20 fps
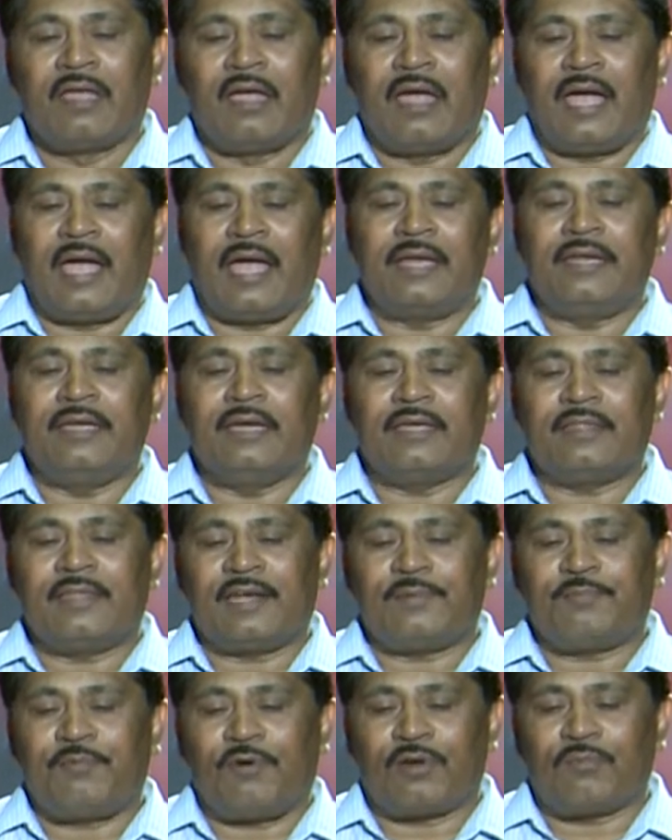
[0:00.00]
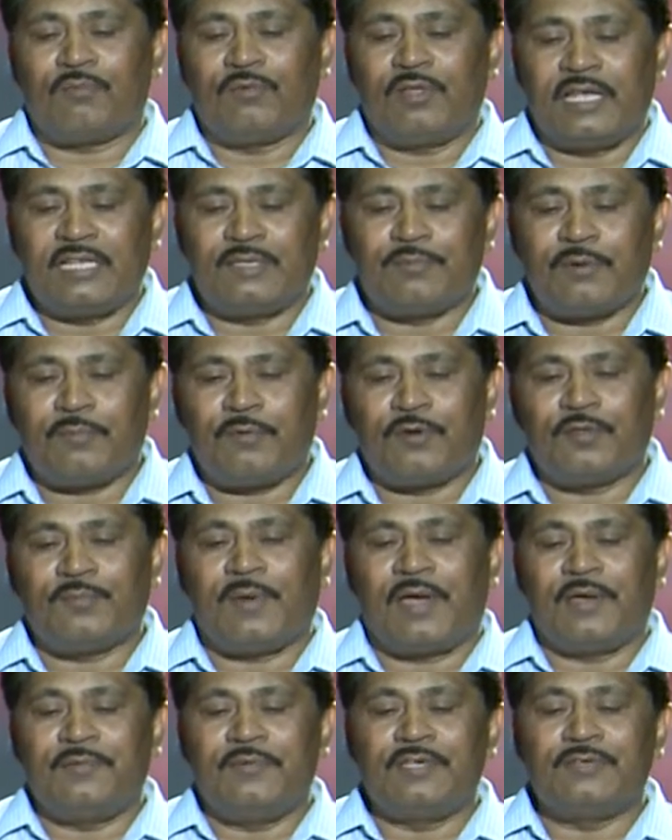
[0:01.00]
and here that formula is proposed
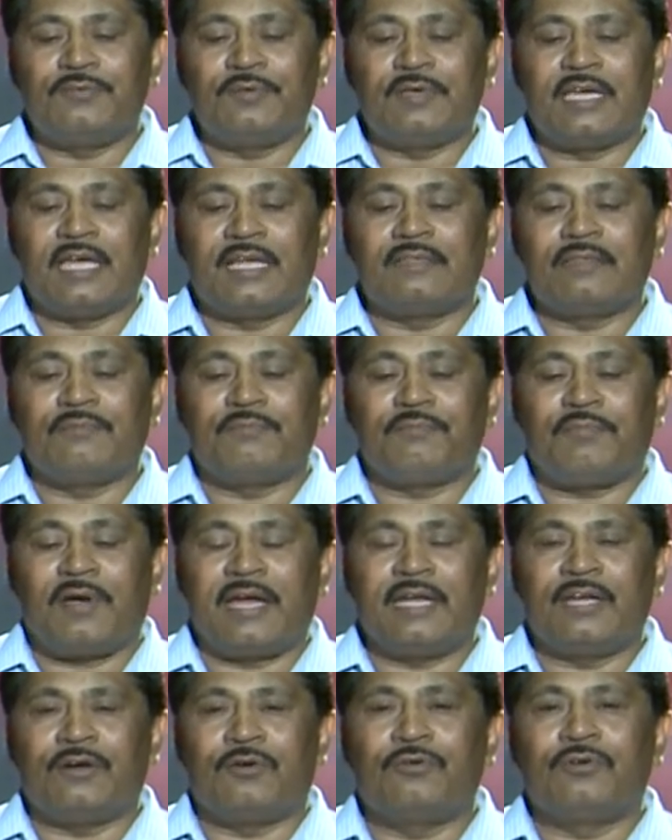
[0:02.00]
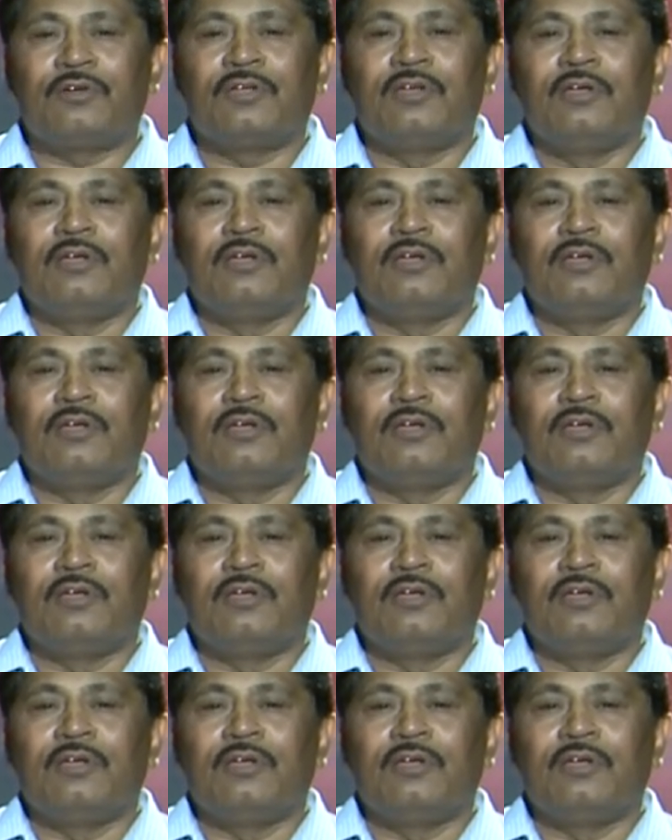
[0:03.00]
by which we can find out